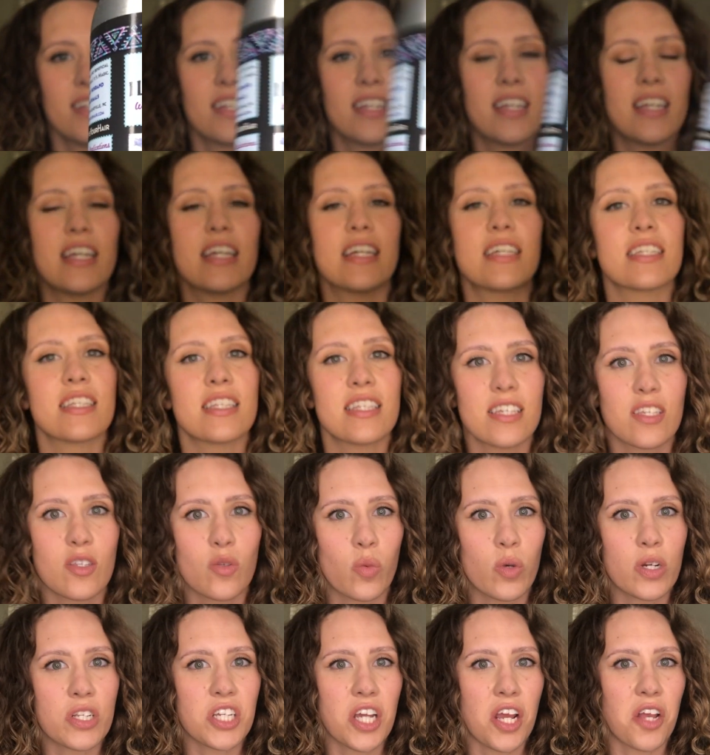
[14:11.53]
is this
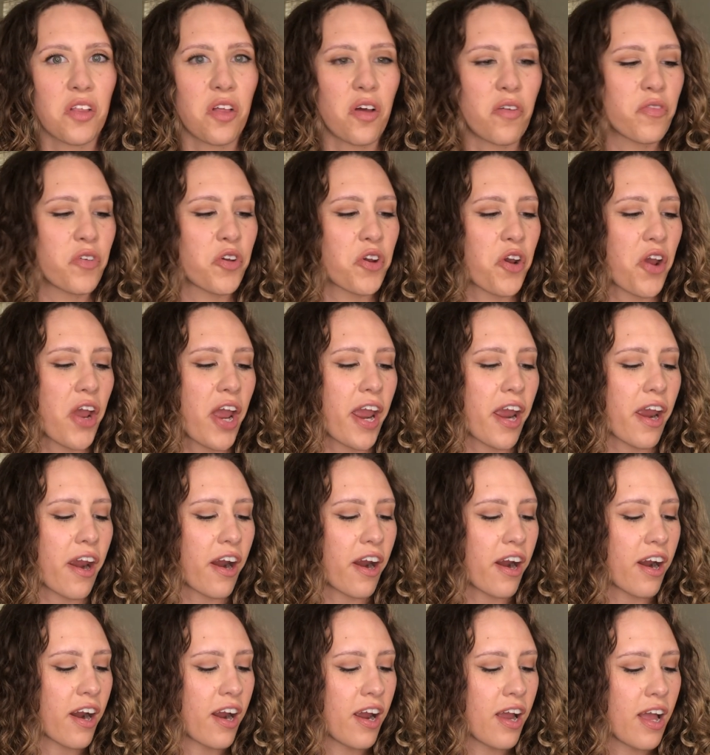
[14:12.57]
Which I Love Your Hair
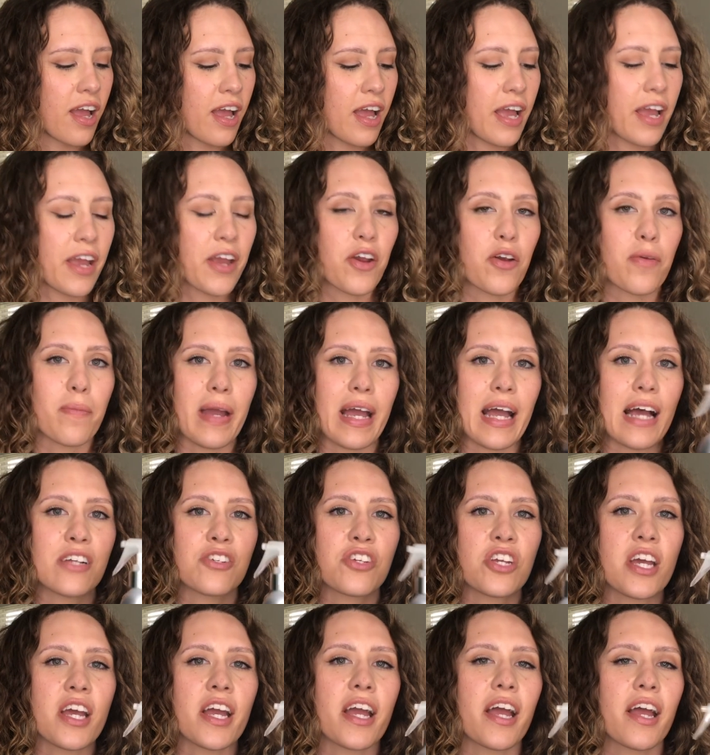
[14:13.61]

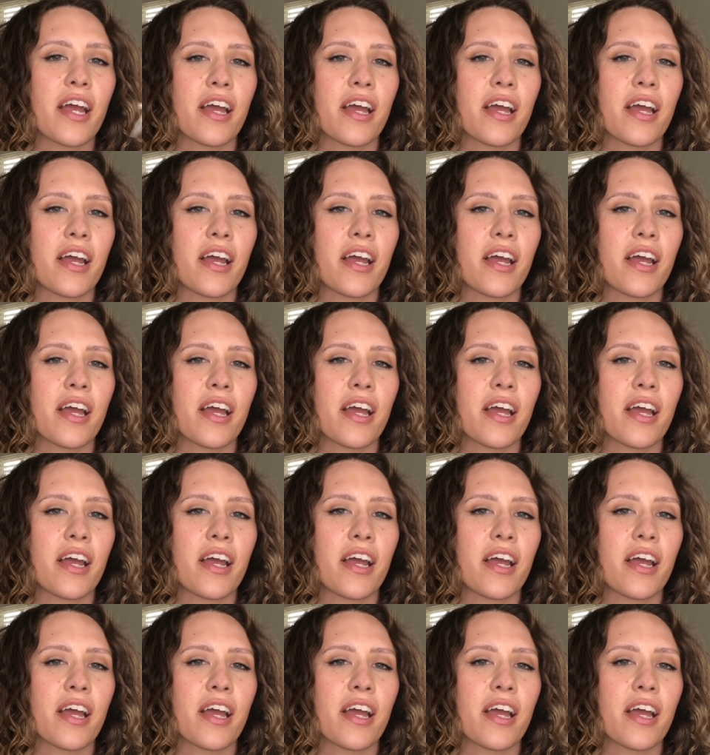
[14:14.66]
Magic.